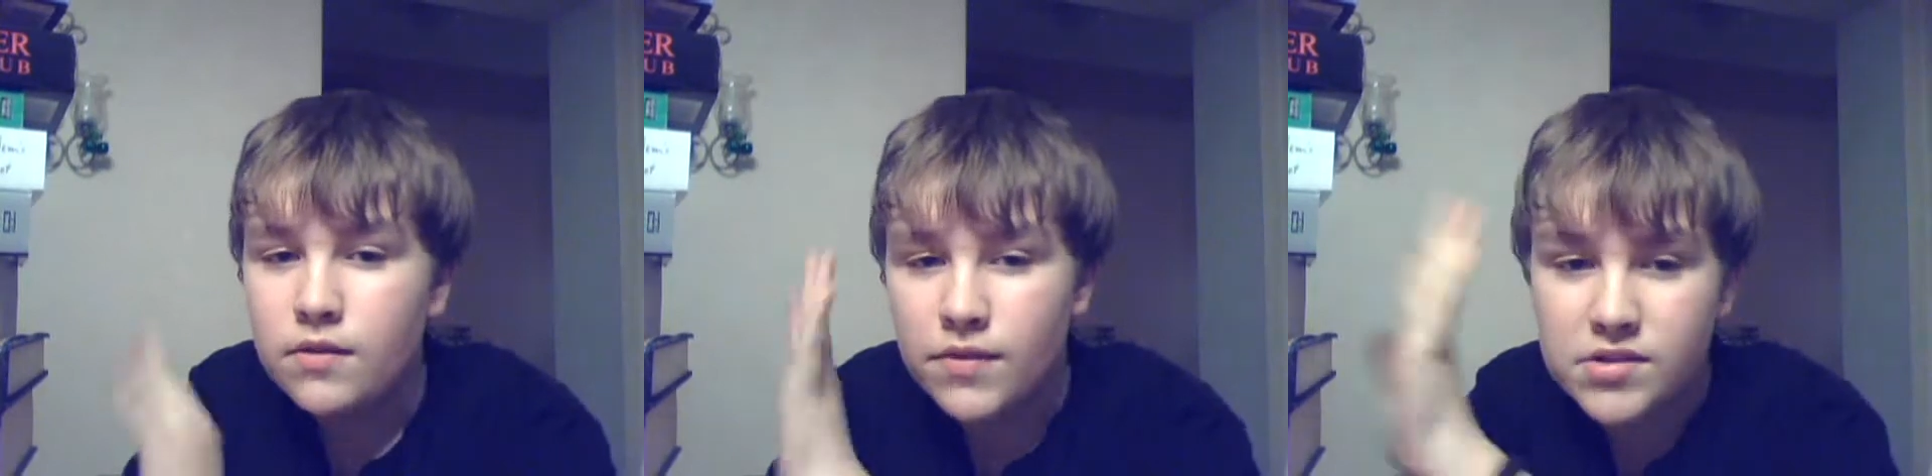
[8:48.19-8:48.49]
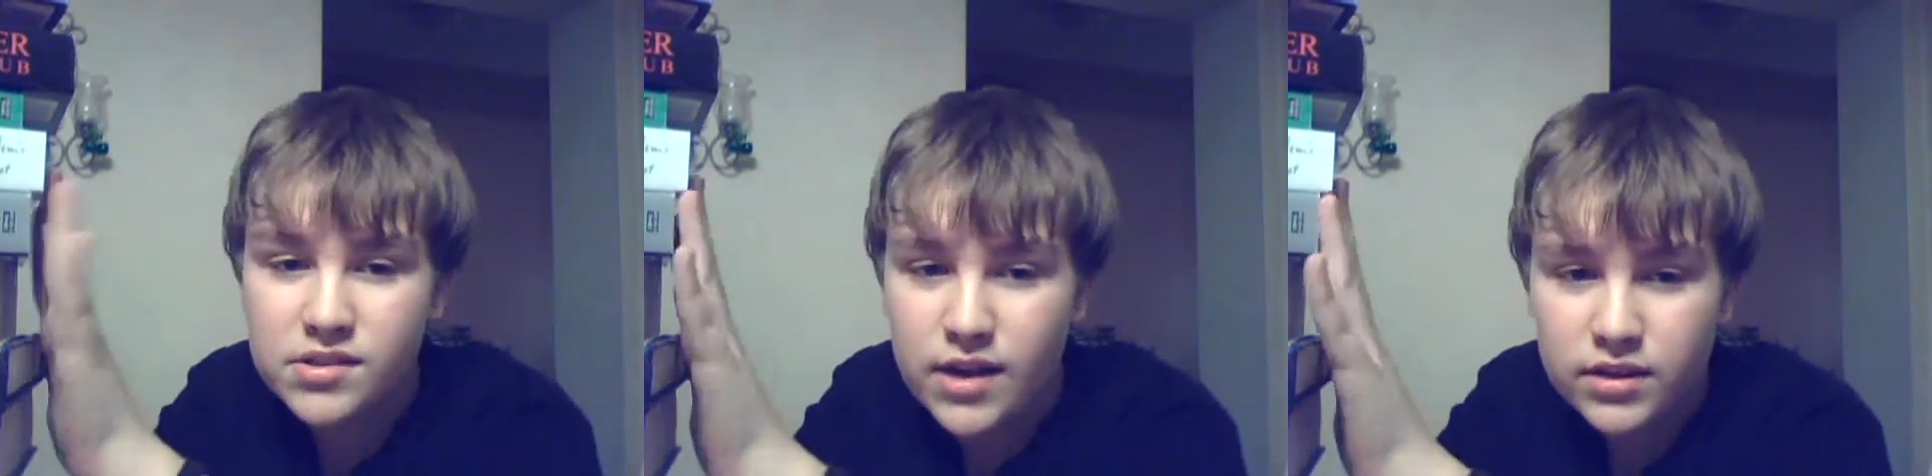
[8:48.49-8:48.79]

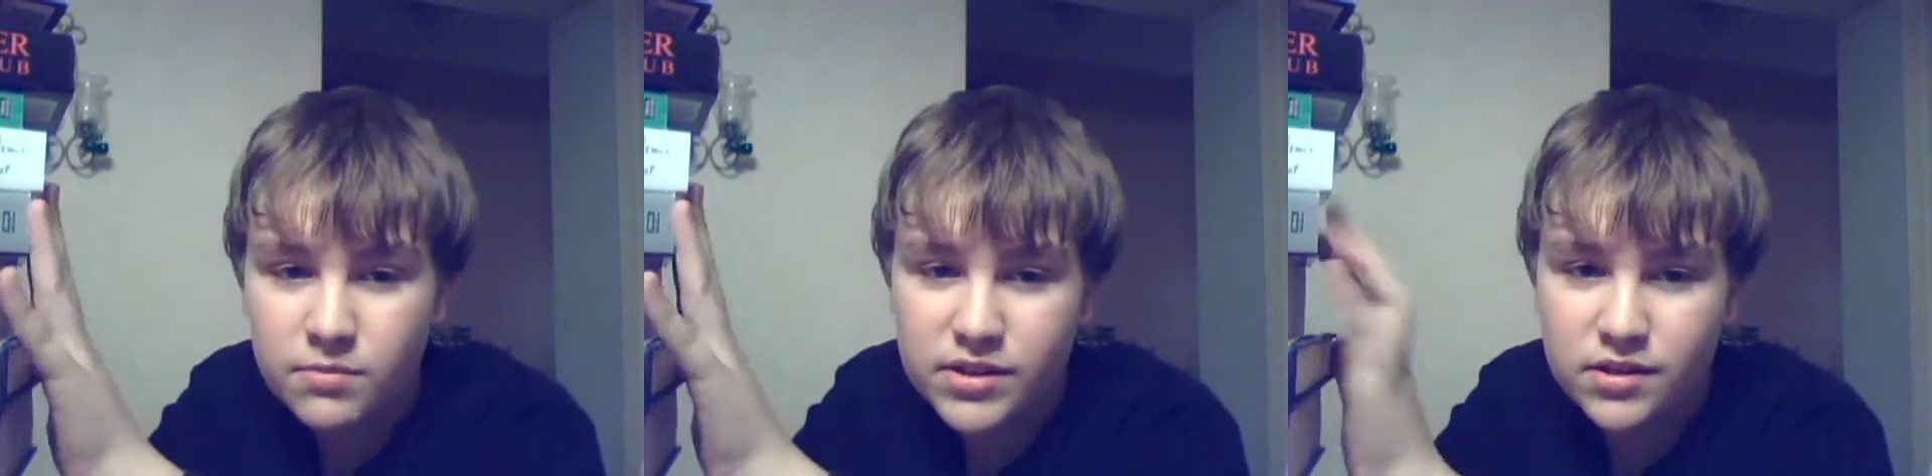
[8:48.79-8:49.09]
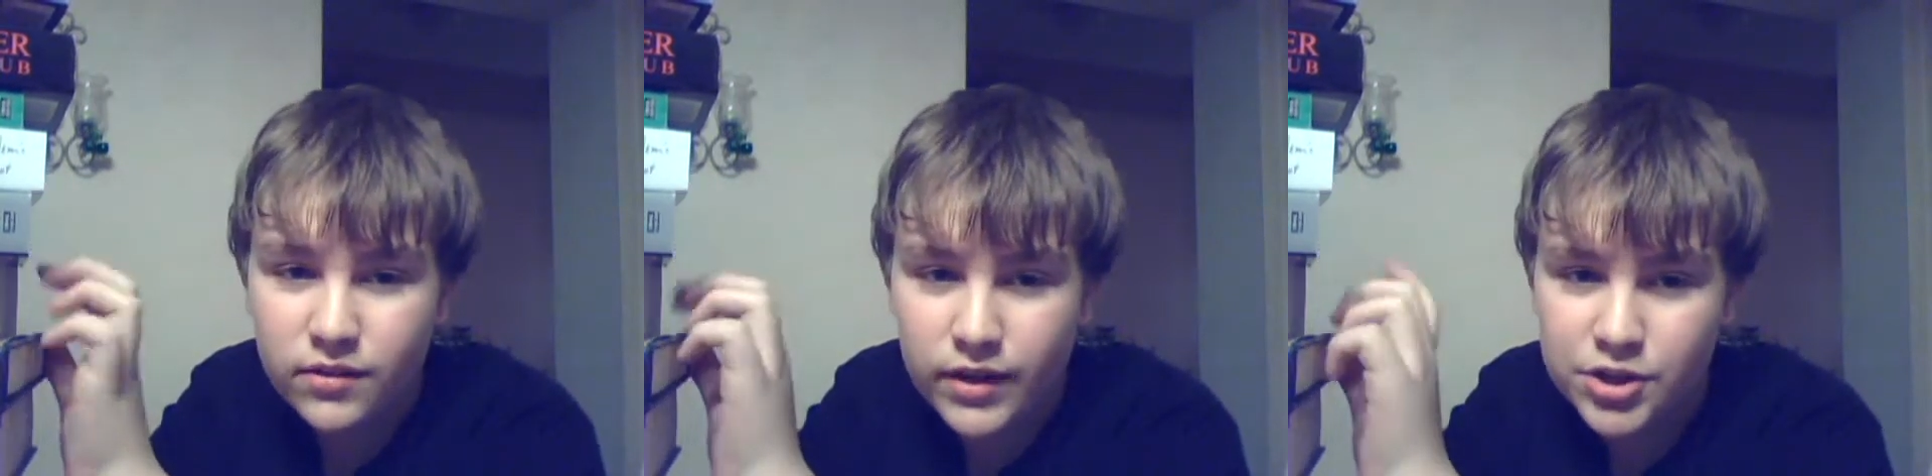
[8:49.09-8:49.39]
this is not the
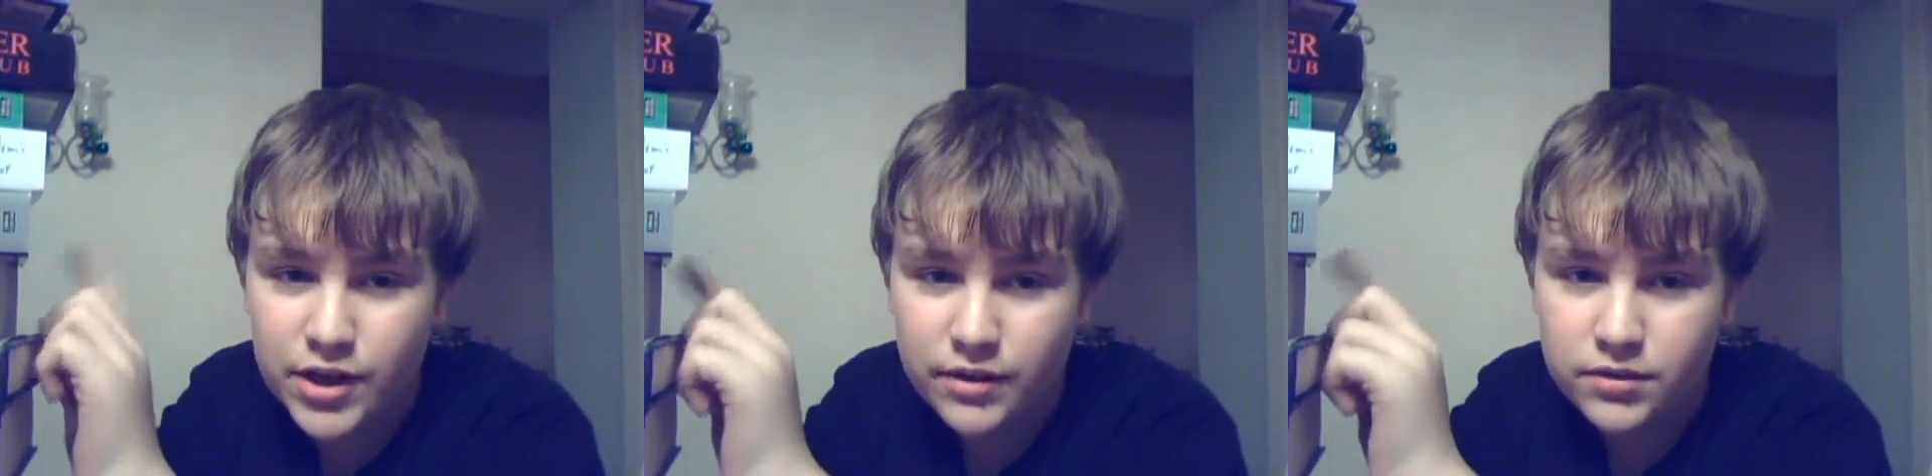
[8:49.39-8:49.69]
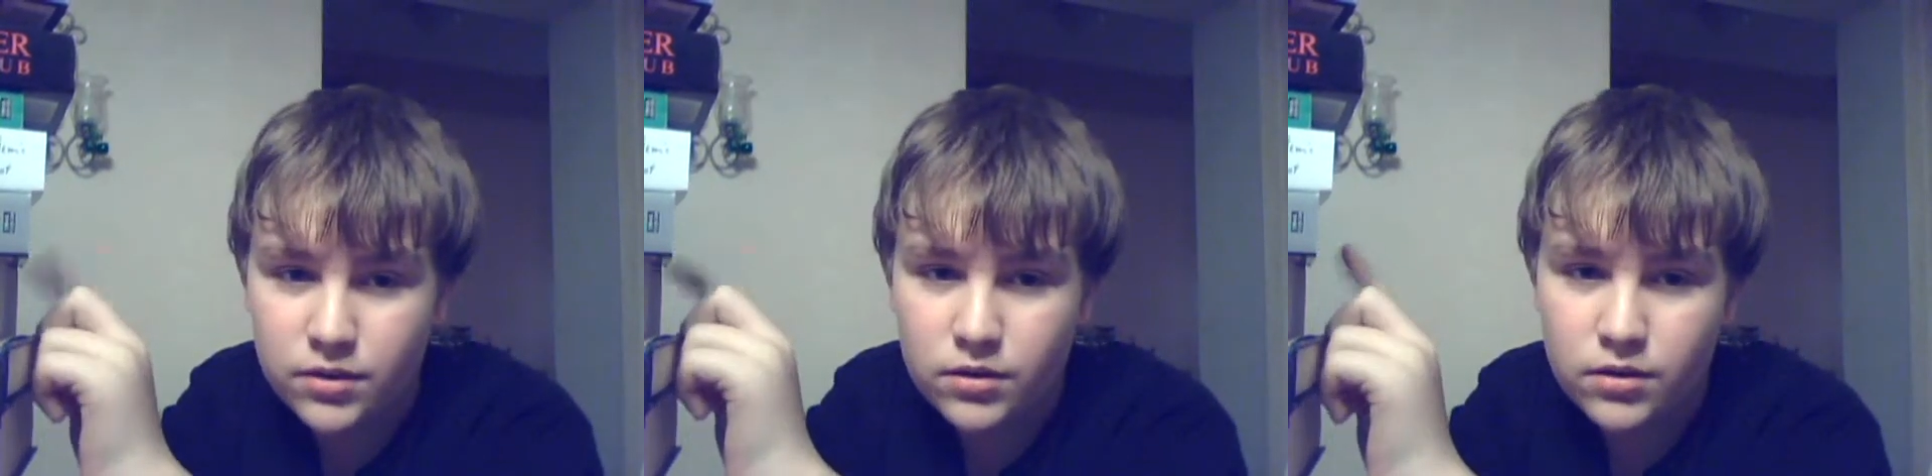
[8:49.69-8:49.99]
best collection out
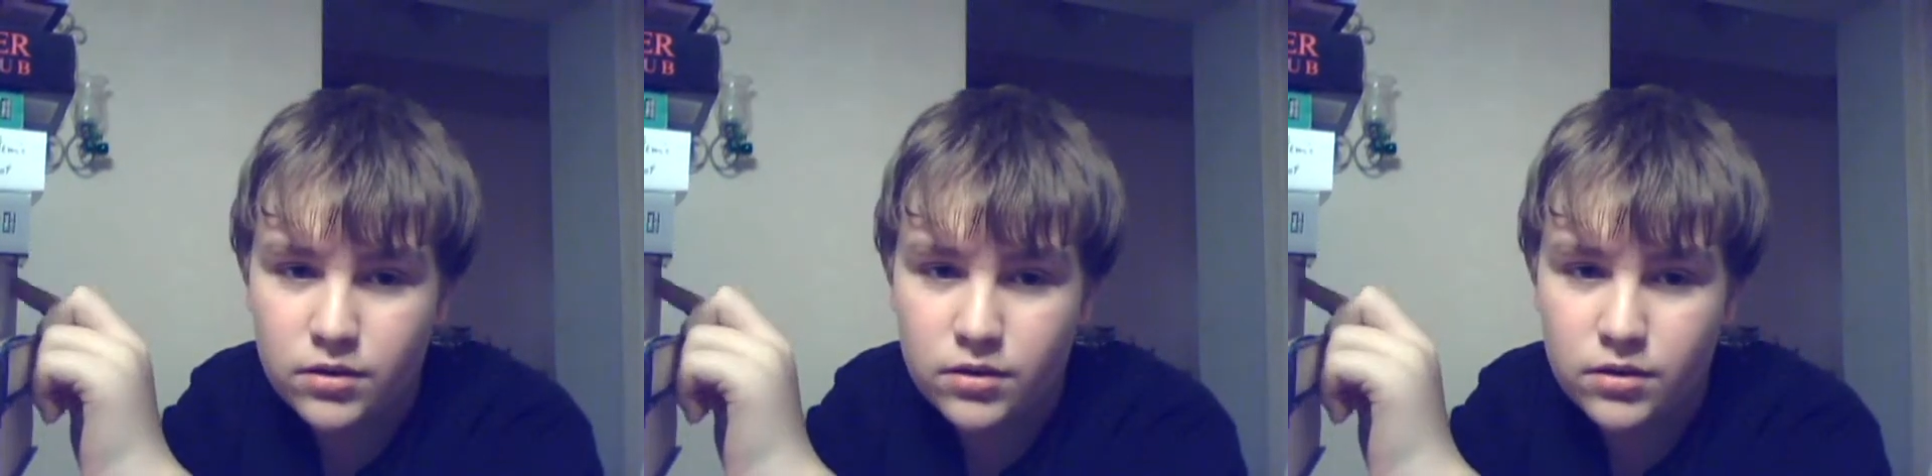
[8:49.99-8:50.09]
there,